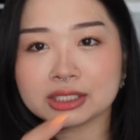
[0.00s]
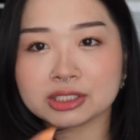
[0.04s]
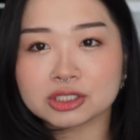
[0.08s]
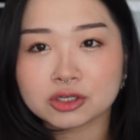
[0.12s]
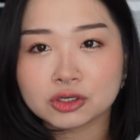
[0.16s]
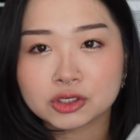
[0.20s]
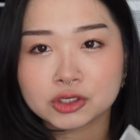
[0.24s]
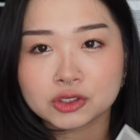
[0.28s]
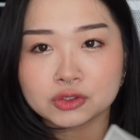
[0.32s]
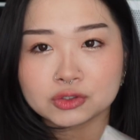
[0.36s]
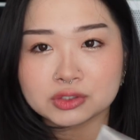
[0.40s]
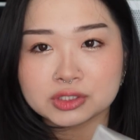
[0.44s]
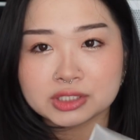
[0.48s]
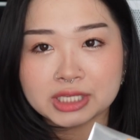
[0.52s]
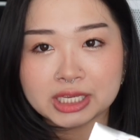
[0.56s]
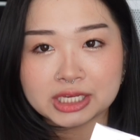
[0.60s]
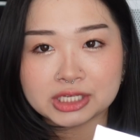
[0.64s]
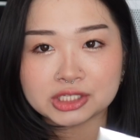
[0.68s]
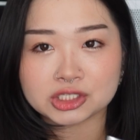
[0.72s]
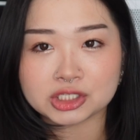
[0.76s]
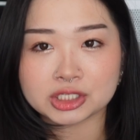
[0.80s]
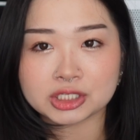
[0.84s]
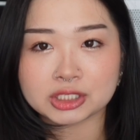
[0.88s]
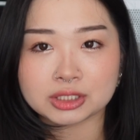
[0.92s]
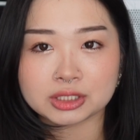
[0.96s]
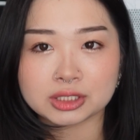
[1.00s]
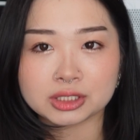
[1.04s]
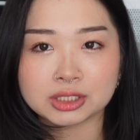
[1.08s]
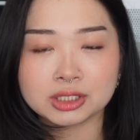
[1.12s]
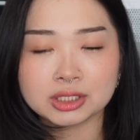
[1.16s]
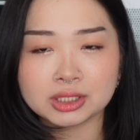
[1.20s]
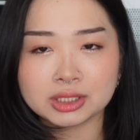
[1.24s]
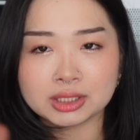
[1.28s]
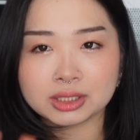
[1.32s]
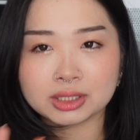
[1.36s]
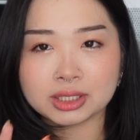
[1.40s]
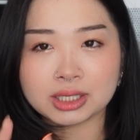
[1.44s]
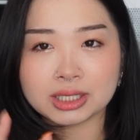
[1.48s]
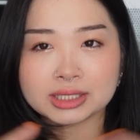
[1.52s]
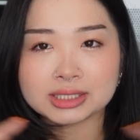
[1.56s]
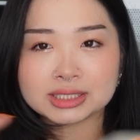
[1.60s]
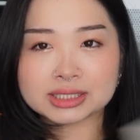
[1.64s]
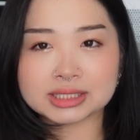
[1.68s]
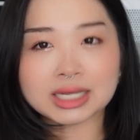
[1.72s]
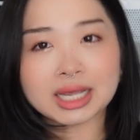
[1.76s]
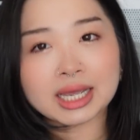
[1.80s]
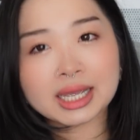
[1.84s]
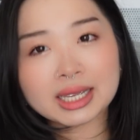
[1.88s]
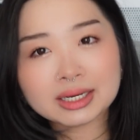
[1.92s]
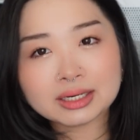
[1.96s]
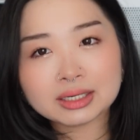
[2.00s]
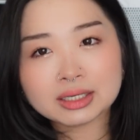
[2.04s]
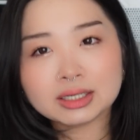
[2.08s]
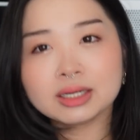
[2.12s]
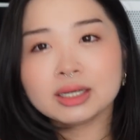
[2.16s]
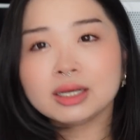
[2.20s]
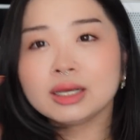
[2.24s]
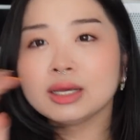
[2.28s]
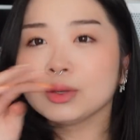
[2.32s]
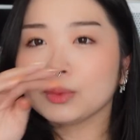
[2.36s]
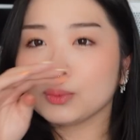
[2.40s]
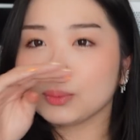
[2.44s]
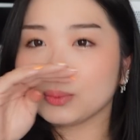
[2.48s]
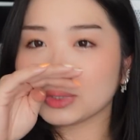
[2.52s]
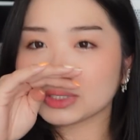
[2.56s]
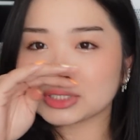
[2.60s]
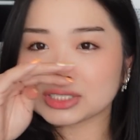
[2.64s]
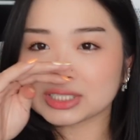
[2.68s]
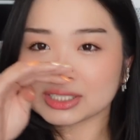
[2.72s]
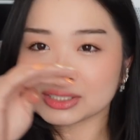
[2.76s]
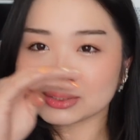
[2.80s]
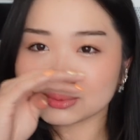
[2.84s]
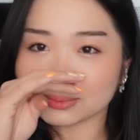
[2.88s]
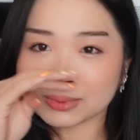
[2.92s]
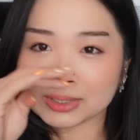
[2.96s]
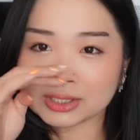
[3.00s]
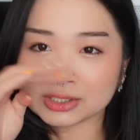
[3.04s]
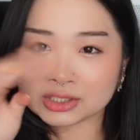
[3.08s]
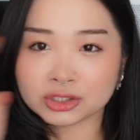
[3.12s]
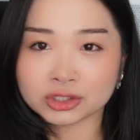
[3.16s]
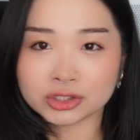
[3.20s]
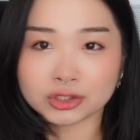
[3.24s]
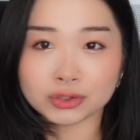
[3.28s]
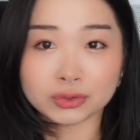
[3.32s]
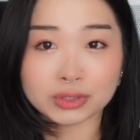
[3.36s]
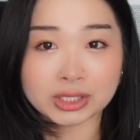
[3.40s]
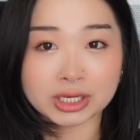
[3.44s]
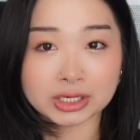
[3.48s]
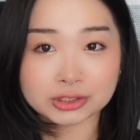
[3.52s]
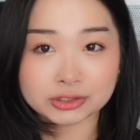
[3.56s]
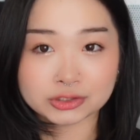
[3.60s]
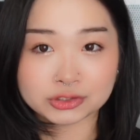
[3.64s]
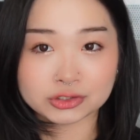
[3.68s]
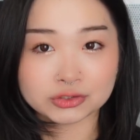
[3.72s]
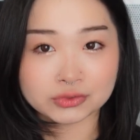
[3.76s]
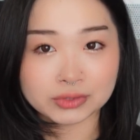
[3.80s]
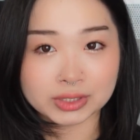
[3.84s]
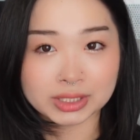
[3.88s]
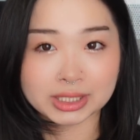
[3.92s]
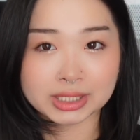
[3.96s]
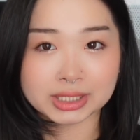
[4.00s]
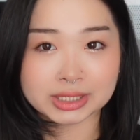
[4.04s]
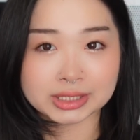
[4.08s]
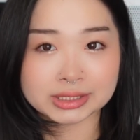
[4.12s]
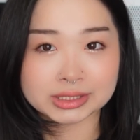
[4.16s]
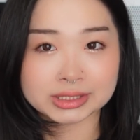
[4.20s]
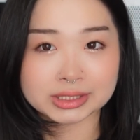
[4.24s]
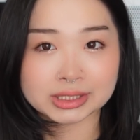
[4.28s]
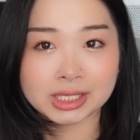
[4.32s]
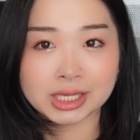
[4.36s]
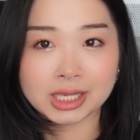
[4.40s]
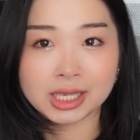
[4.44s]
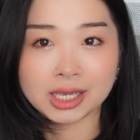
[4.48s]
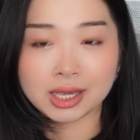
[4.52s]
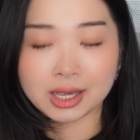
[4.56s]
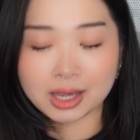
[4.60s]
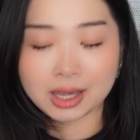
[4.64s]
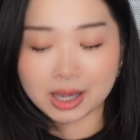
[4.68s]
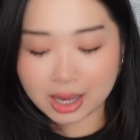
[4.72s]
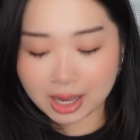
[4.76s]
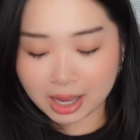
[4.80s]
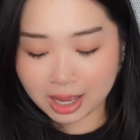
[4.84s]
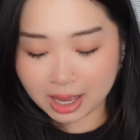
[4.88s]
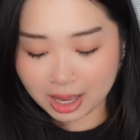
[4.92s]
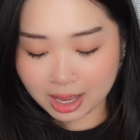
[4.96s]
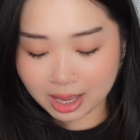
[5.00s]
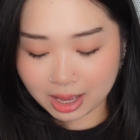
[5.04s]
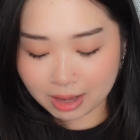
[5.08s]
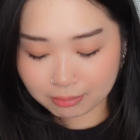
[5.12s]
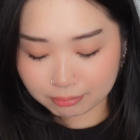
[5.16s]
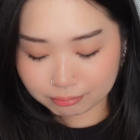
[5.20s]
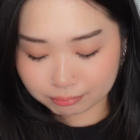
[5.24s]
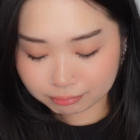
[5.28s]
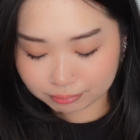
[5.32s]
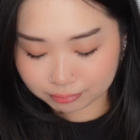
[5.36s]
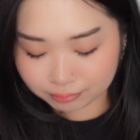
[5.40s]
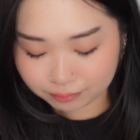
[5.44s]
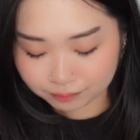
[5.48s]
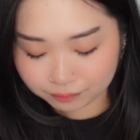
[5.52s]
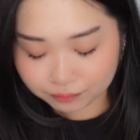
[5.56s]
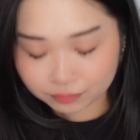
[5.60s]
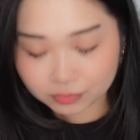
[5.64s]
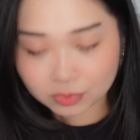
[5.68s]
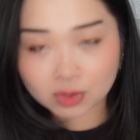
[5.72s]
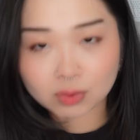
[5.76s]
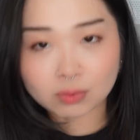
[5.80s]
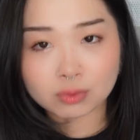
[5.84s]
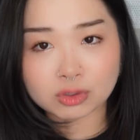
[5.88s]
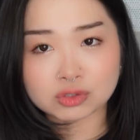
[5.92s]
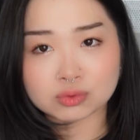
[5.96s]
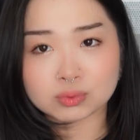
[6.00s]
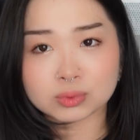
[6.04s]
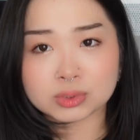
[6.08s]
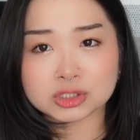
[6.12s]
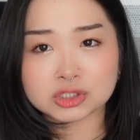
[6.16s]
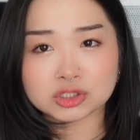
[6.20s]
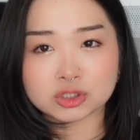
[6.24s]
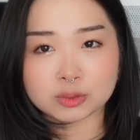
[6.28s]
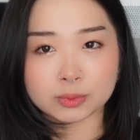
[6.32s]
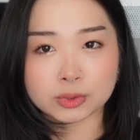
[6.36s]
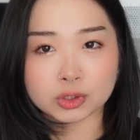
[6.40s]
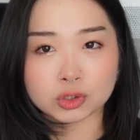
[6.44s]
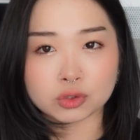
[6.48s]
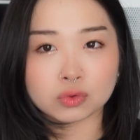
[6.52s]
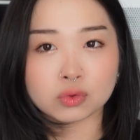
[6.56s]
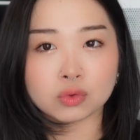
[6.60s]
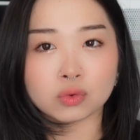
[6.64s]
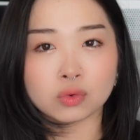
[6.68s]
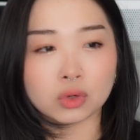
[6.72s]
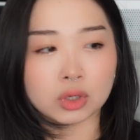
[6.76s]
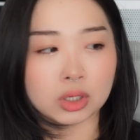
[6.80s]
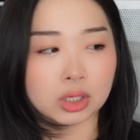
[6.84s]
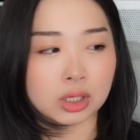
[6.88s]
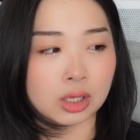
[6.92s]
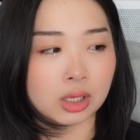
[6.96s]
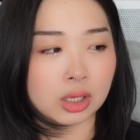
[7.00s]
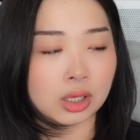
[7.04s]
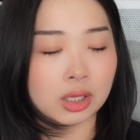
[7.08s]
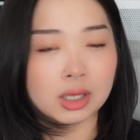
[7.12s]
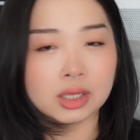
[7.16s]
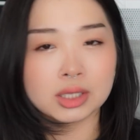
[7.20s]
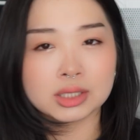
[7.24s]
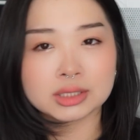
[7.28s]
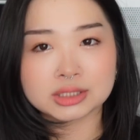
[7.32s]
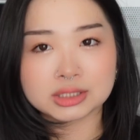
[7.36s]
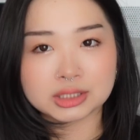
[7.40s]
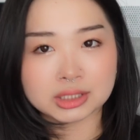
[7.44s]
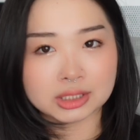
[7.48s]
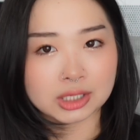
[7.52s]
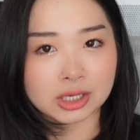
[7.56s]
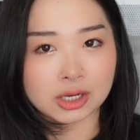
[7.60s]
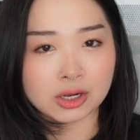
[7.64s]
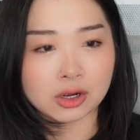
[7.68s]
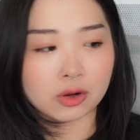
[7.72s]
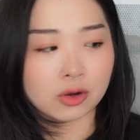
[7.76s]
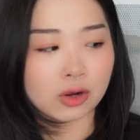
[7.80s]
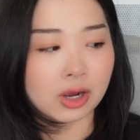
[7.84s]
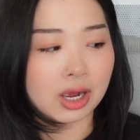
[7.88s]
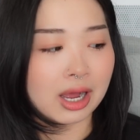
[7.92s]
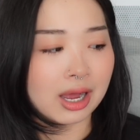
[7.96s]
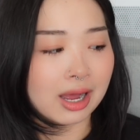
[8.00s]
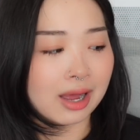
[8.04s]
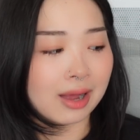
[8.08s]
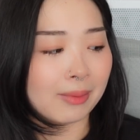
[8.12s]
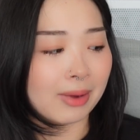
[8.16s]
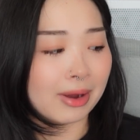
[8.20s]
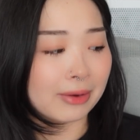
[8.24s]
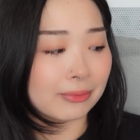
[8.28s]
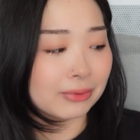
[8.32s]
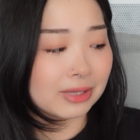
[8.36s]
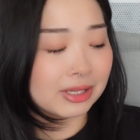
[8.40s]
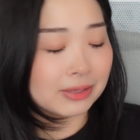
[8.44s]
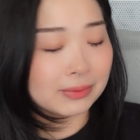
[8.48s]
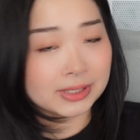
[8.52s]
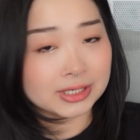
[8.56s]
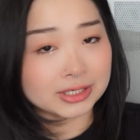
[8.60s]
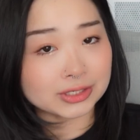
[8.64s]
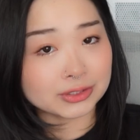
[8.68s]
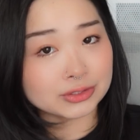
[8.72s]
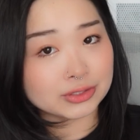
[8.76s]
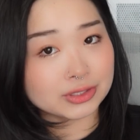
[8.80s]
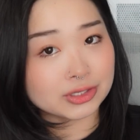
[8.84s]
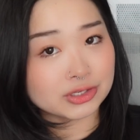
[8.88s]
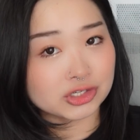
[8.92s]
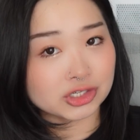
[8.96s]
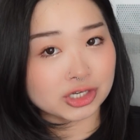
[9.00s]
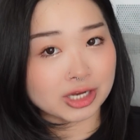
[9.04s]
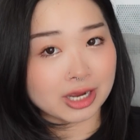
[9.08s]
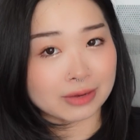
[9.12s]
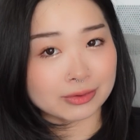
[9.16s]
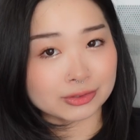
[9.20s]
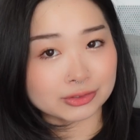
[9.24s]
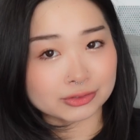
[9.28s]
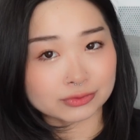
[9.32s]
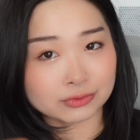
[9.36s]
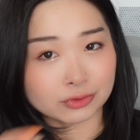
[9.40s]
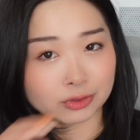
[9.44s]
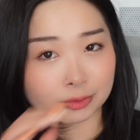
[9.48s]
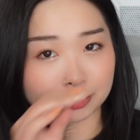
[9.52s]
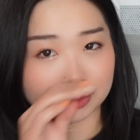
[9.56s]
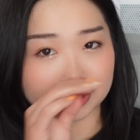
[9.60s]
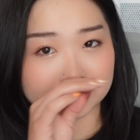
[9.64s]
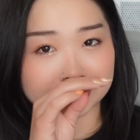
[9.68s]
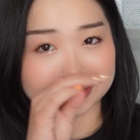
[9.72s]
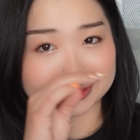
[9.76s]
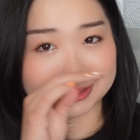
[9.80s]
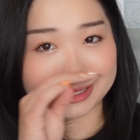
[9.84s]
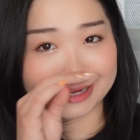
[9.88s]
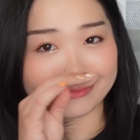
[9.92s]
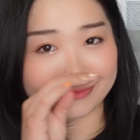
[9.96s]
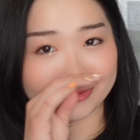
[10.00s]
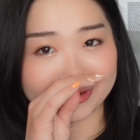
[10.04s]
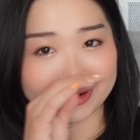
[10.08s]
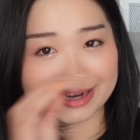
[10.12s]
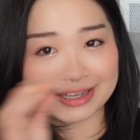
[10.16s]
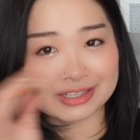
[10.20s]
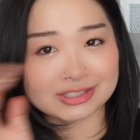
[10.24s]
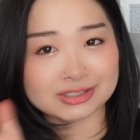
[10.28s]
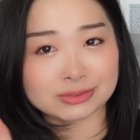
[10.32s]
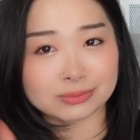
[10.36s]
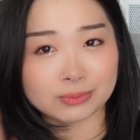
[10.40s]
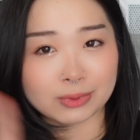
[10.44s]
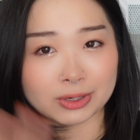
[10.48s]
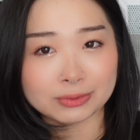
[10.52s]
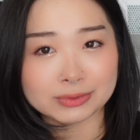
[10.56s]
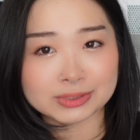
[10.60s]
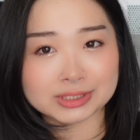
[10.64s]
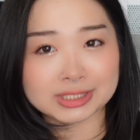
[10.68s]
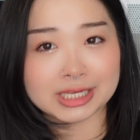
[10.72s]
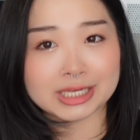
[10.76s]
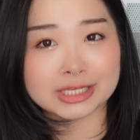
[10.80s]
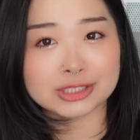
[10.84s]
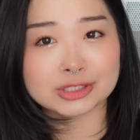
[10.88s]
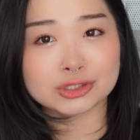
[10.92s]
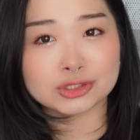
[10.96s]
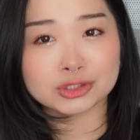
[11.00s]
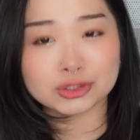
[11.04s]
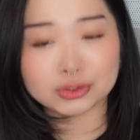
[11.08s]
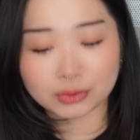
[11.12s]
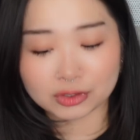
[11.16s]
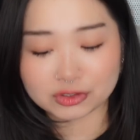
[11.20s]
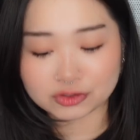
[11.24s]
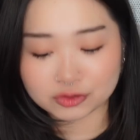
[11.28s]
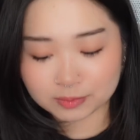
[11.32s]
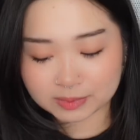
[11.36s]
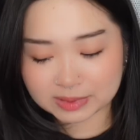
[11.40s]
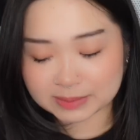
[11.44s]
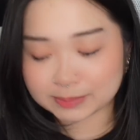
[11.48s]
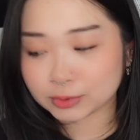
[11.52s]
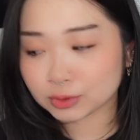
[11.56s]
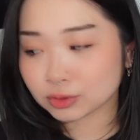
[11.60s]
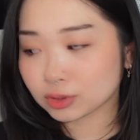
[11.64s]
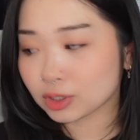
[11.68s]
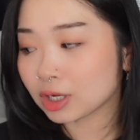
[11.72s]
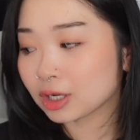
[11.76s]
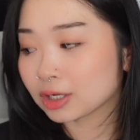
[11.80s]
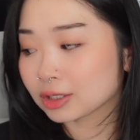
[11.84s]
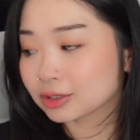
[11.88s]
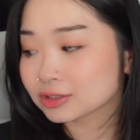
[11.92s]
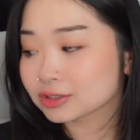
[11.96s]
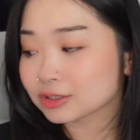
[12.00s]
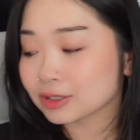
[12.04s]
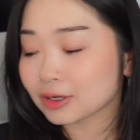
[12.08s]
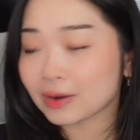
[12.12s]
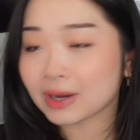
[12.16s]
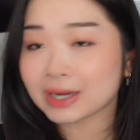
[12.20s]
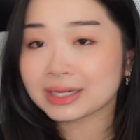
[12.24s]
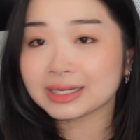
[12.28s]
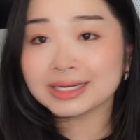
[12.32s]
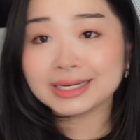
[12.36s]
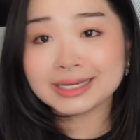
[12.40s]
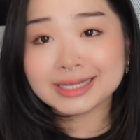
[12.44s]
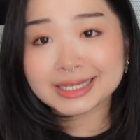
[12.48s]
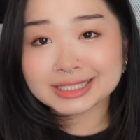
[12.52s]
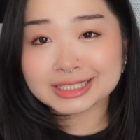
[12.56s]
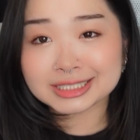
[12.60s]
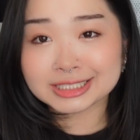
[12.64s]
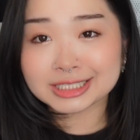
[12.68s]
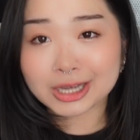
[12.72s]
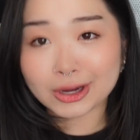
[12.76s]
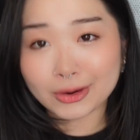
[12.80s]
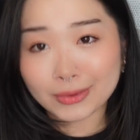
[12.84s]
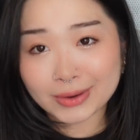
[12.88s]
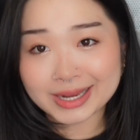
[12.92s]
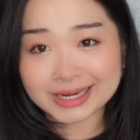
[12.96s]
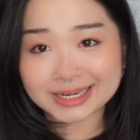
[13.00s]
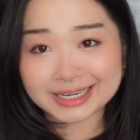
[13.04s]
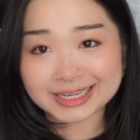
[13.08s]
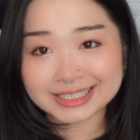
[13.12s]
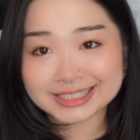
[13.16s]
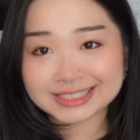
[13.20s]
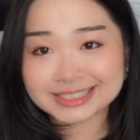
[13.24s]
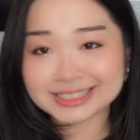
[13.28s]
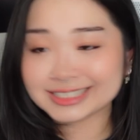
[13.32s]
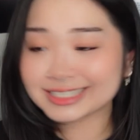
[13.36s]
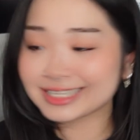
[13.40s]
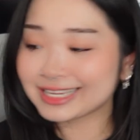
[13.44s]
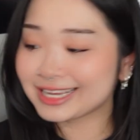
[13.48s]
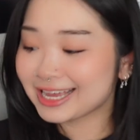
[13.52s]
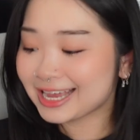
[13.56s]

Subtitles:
Tokyo Station like sign, which is where Tokyo Character Street is, which was super cool to go. I really wanted to go to the Chikawa store, but the line for it, I swear, was like 200 people long, so I didn't get to go in it.